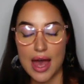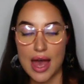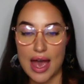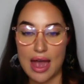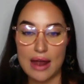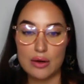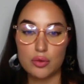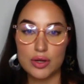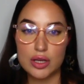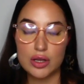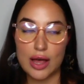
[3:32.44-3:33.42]
And
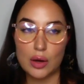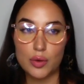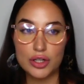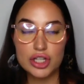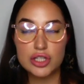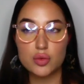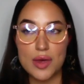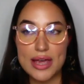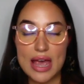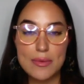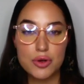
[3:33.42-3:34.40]
like we
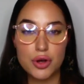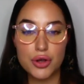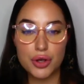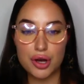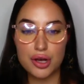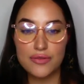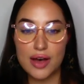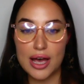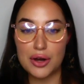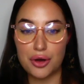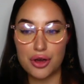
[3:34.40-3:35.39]
keep on going over
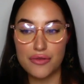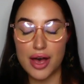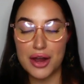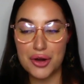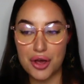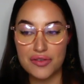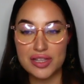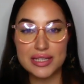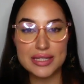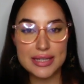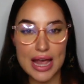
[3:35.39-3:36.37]
and over and over the
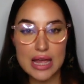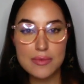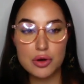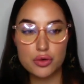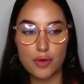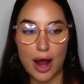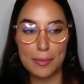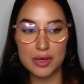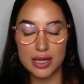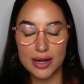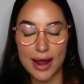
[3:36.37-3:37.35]
same crap
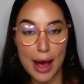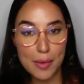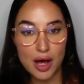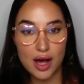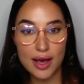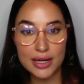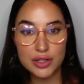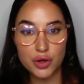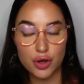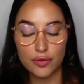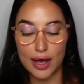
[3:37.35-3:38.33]
in our mind
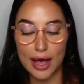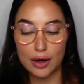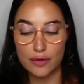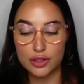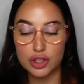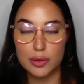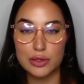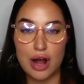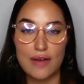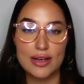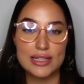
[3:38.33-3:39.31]
over and over till we
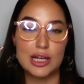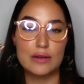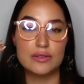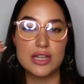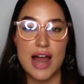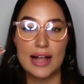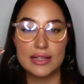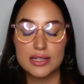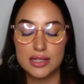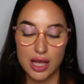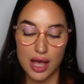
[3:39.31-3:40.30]
drive ourselves
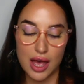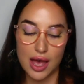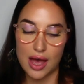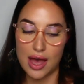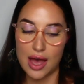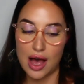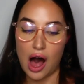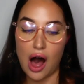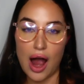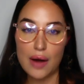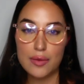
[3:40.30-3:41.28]
nuts.
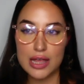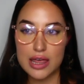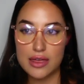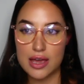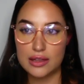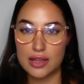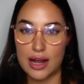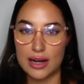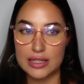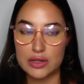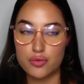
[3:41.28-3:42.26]
I really think
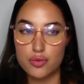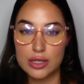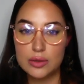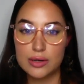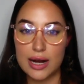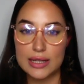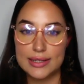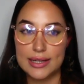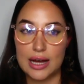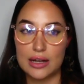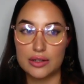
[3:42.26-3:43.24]
that it's a really good
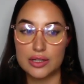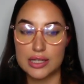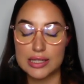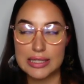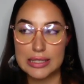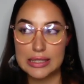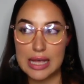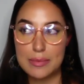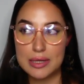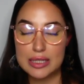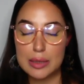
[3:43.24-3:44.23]
idea, because
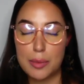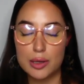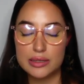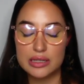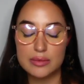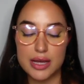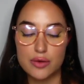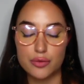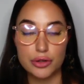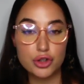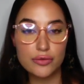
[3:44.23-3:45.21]
sleep is supposed to be
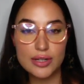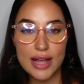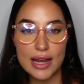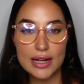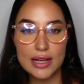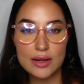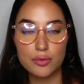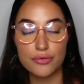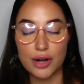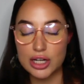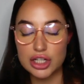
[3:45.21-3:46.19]
rejuvenating,
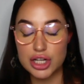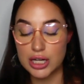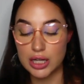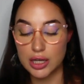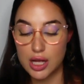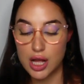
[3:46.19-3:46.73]
refreshing,